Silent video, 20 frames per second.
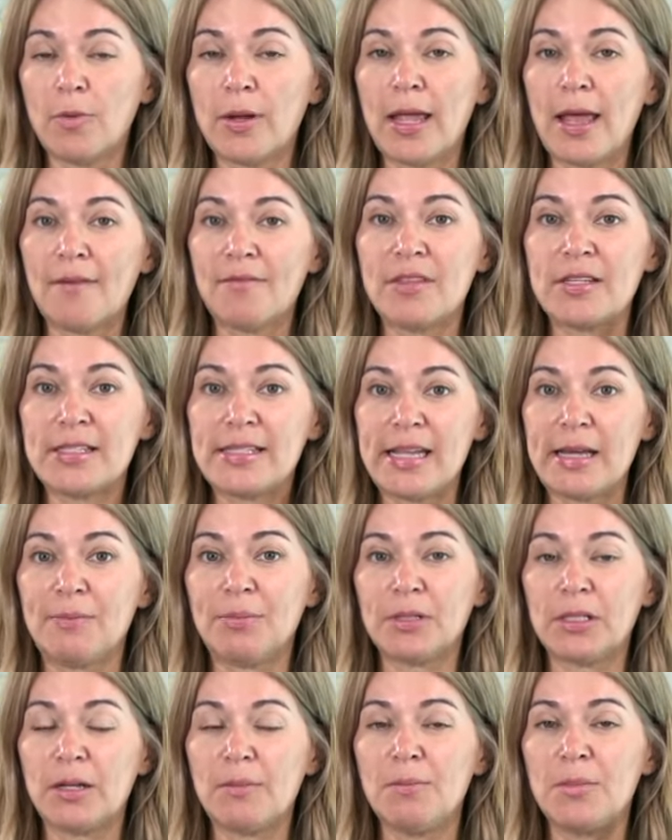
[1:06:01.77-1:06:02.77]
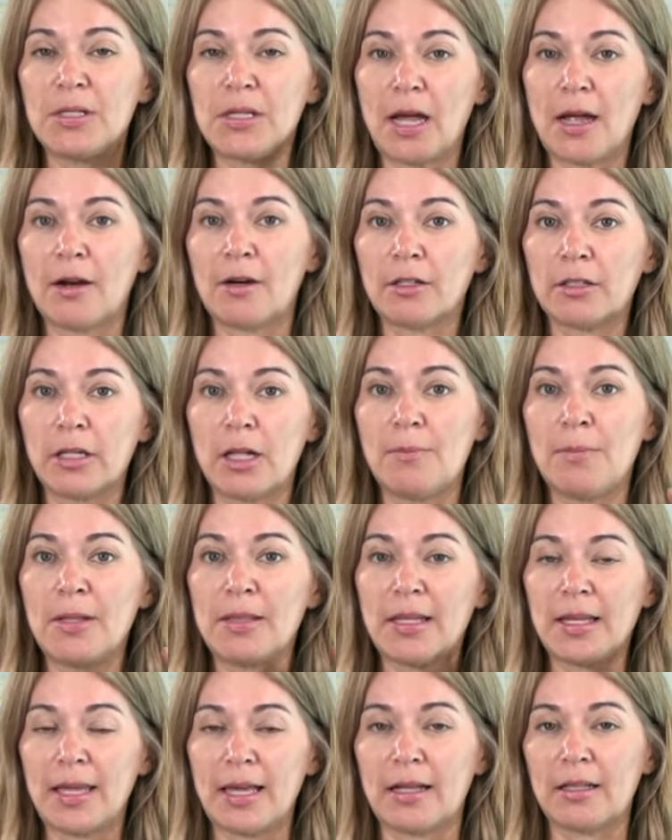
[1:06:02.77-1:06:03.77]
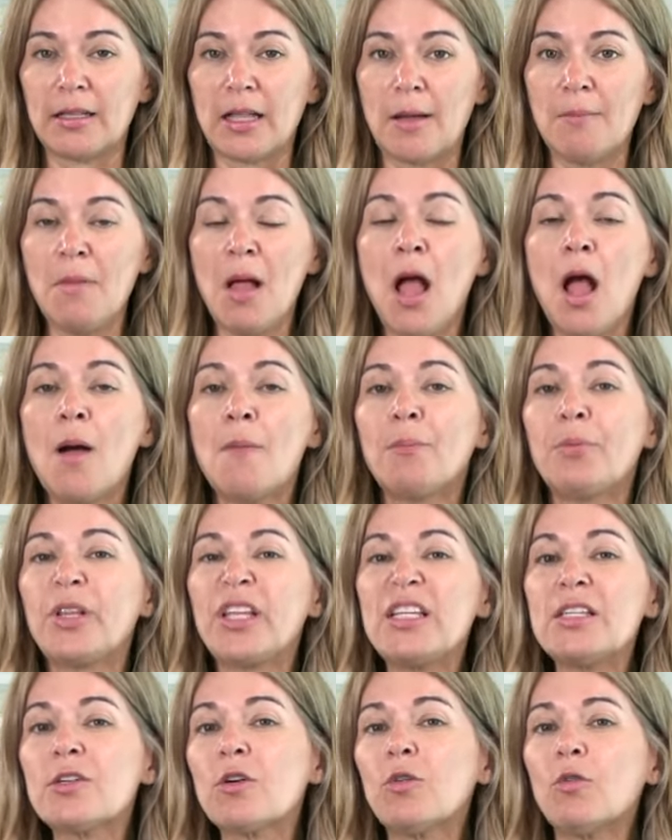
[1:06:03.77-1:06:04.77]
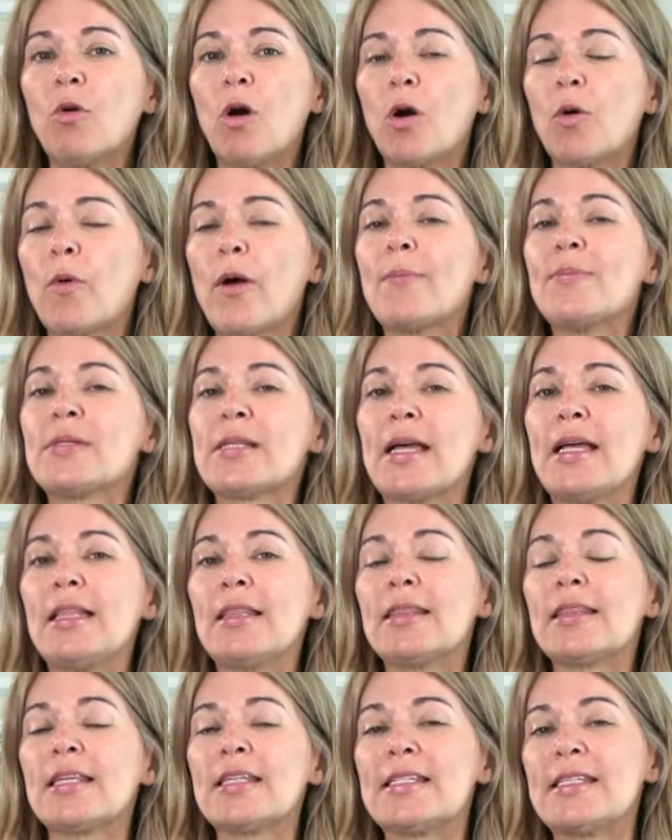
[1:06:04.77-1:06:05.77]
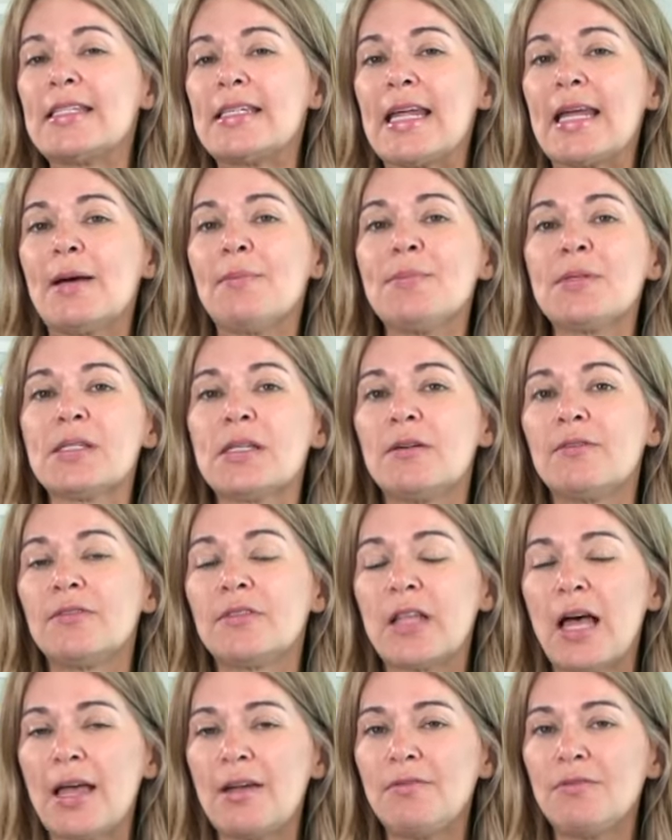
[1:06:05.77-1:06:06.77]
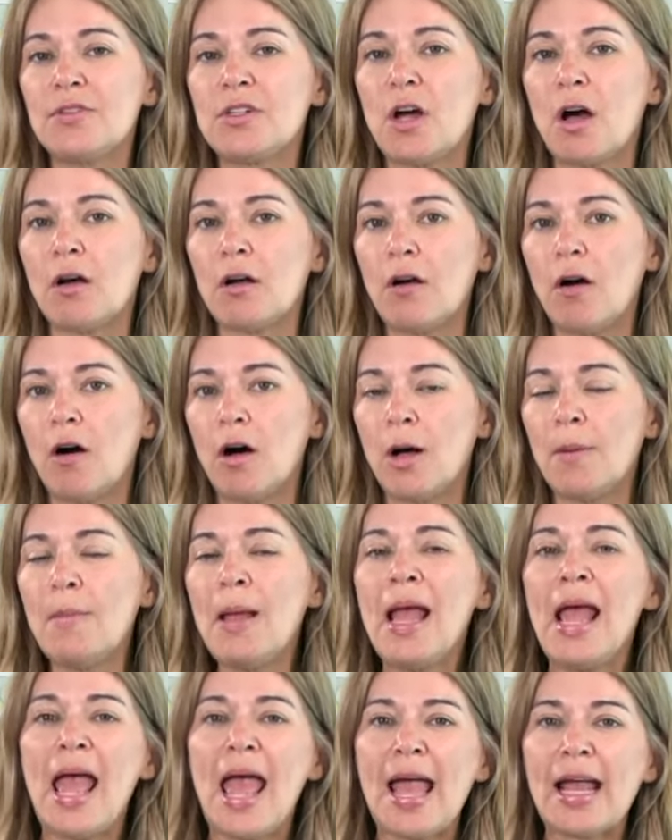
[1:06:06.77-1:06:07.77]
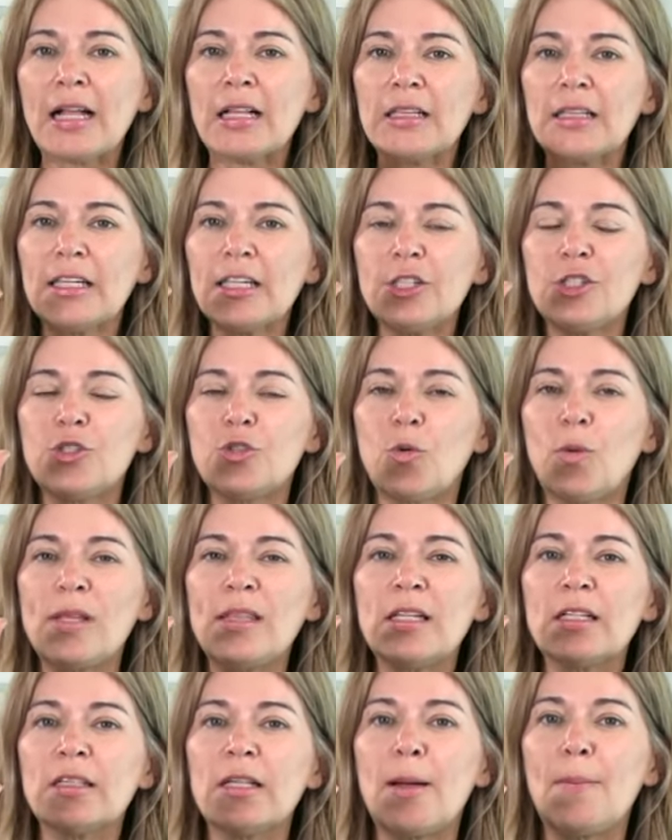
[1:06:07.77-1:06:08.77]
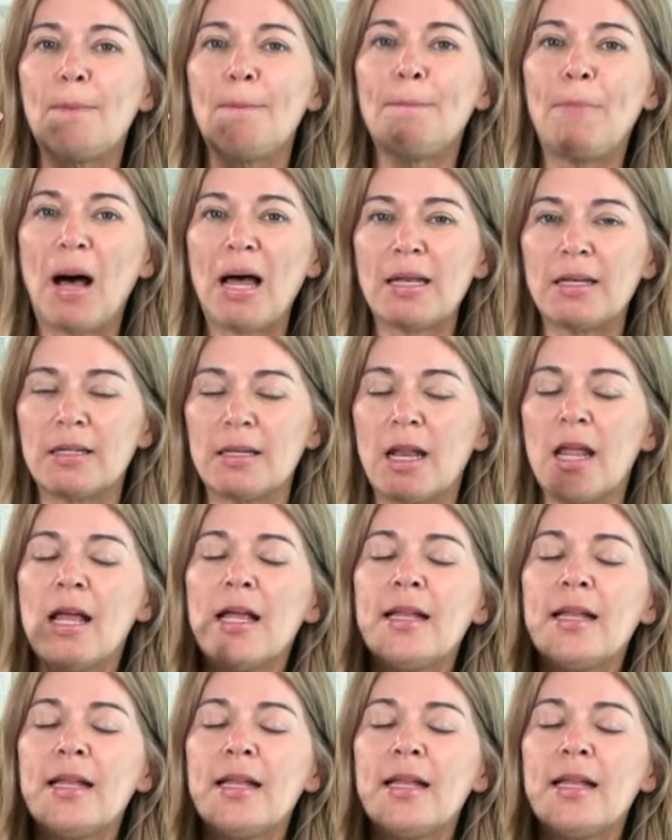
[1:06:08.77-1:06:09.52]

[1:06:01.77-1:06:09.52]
We have the Stamp Club, the Die Hard Club, and the Kit Club. Please go to our website, thestampsoflife.com, and click Join the Club button.